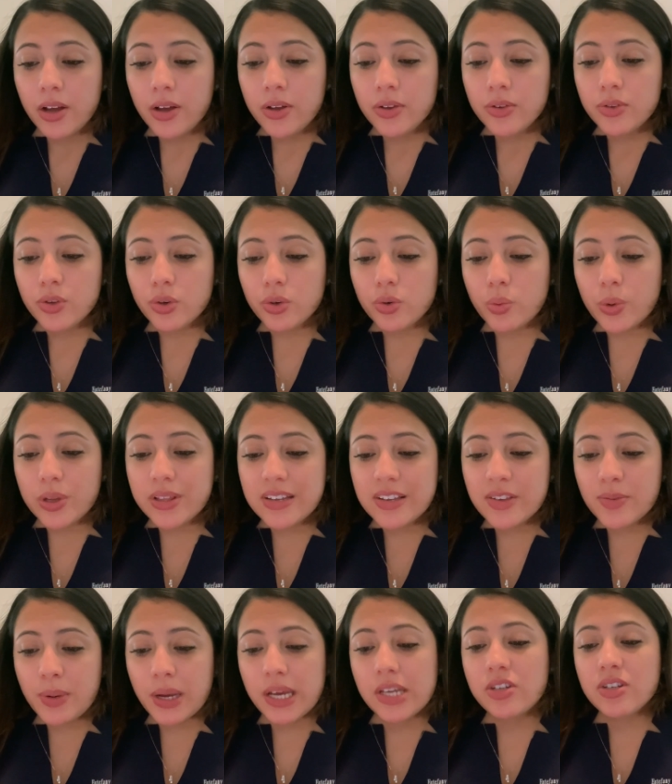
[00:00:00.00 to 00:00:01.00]
So with these
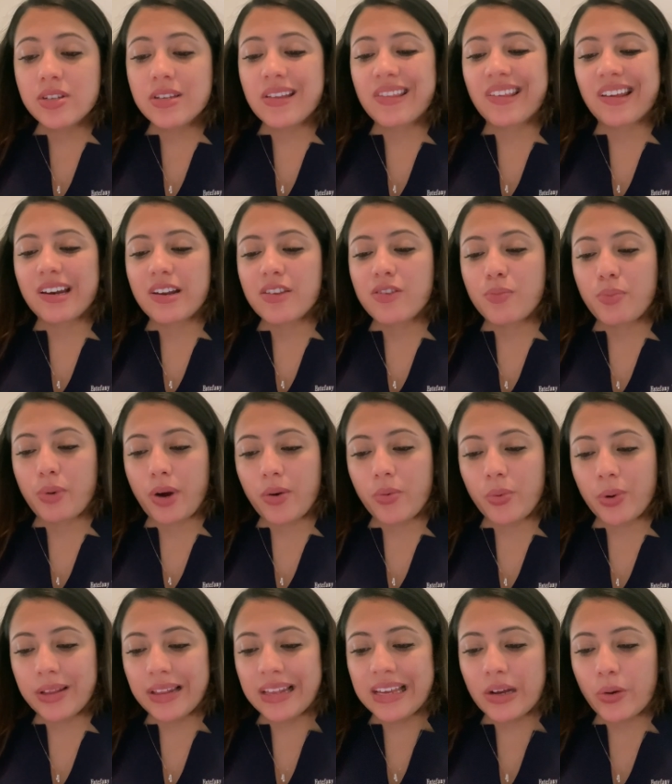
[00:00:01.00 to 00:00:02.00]
patients, it's going to spread
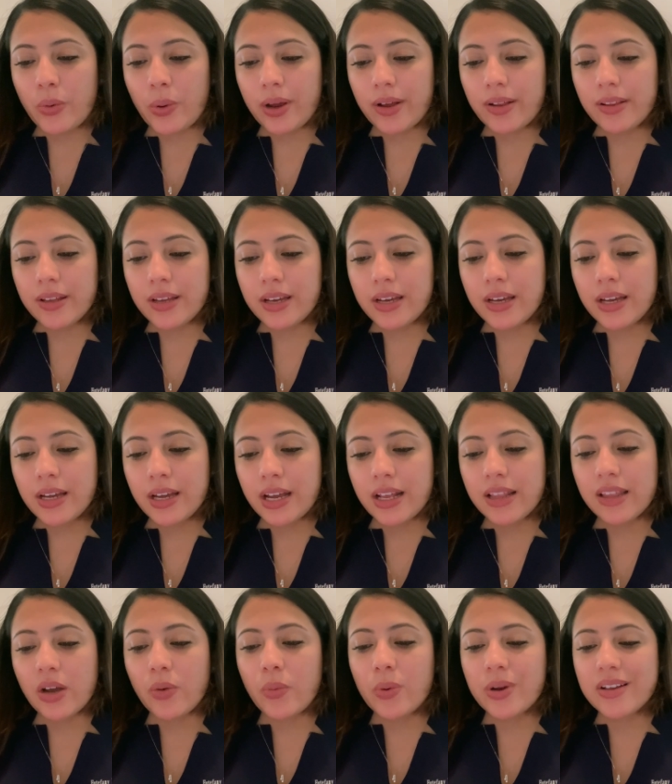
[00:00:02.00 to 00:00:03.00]
really quickly. And
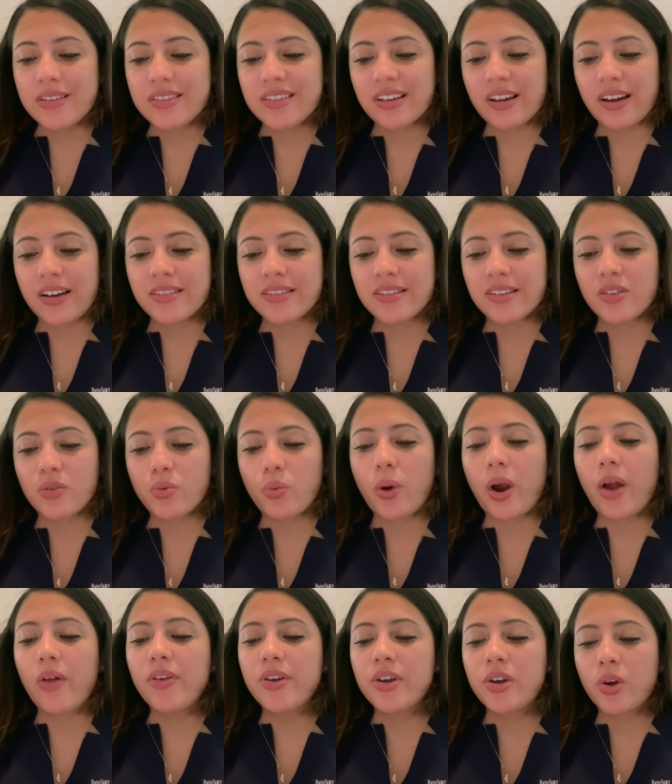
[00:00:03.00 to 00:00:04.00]
like we discussed, it's
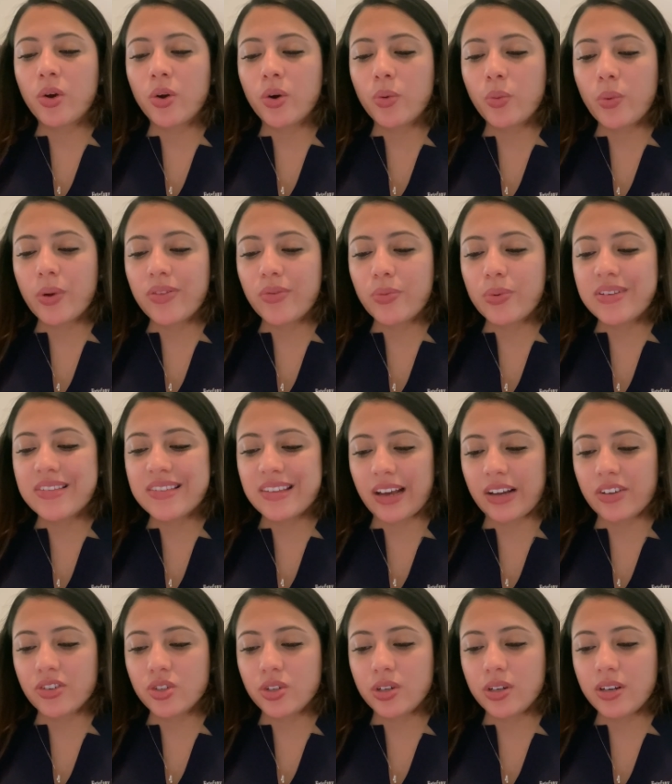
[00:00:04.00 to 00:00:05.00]
rarely cured with
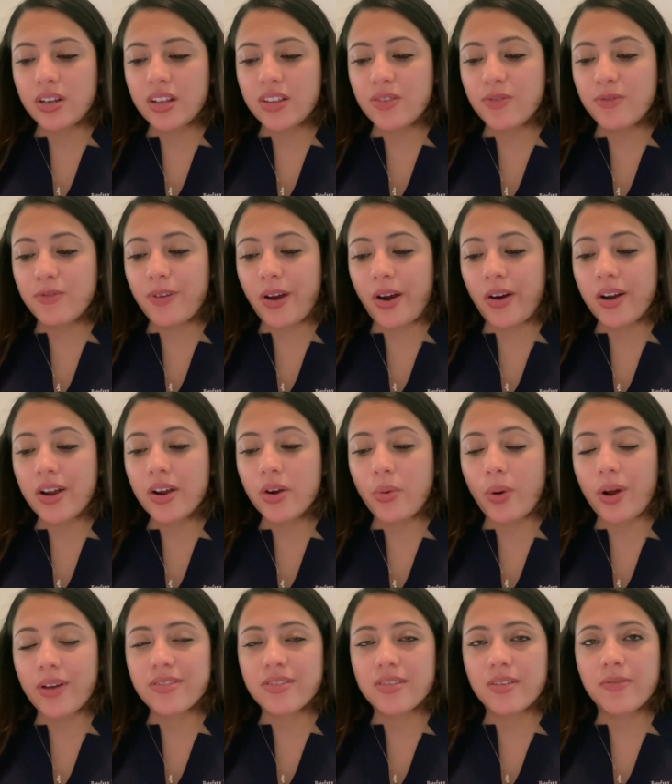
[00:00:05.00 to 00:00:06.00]
resection. It's very
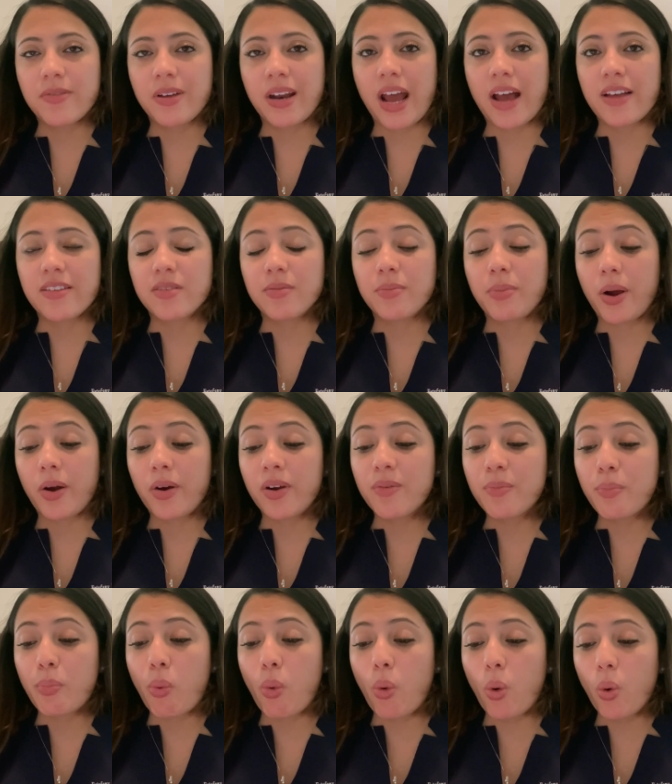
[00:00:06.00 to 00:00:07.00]
aggressive and it has a very
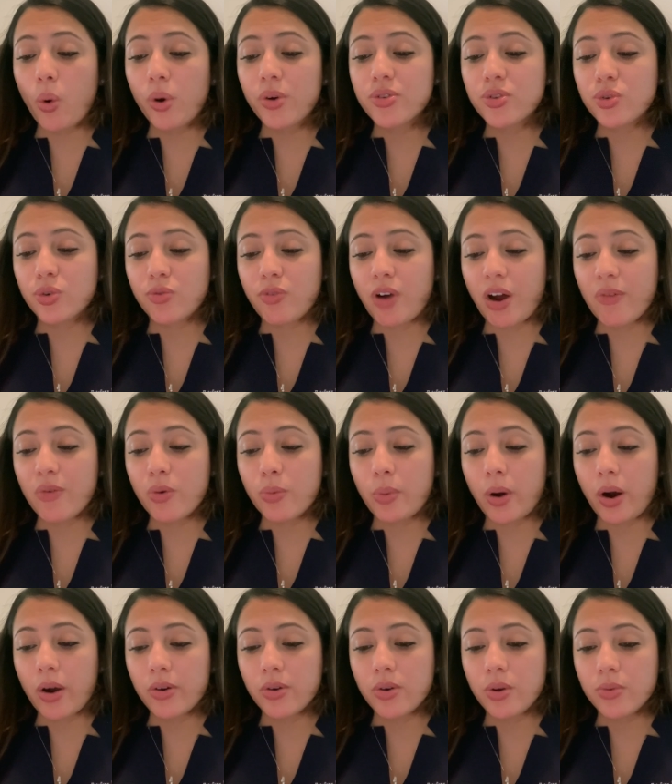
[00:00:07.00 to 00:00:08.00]
poor survival
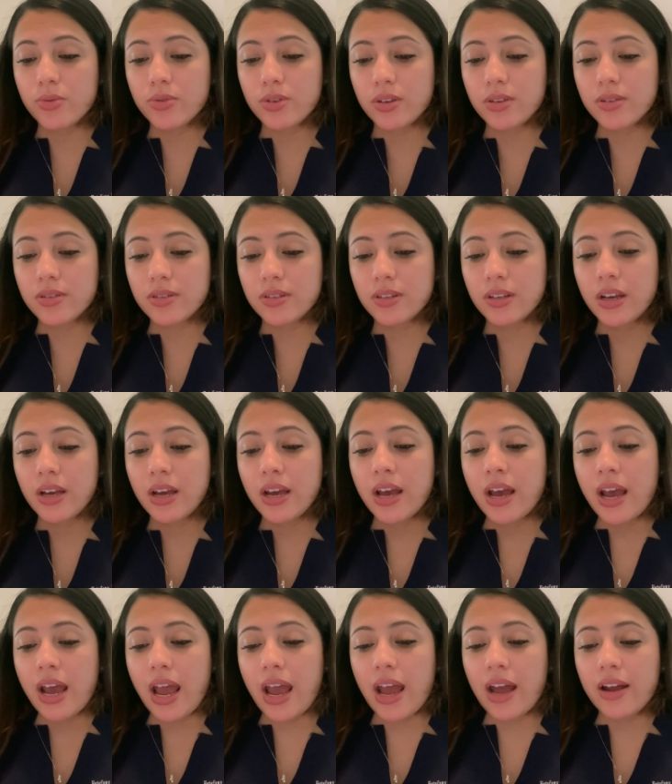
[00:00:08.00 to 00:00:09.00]
prognosis.
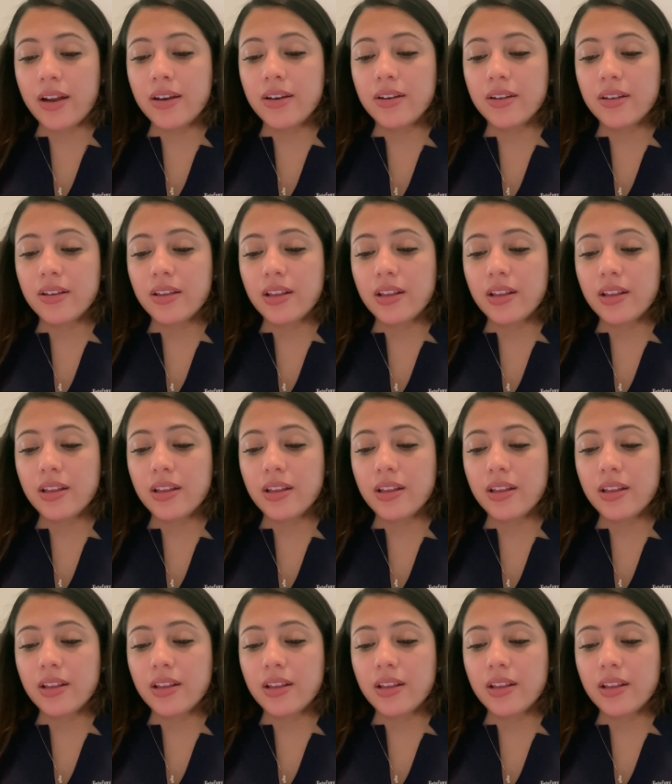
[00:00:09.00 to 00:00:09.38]
And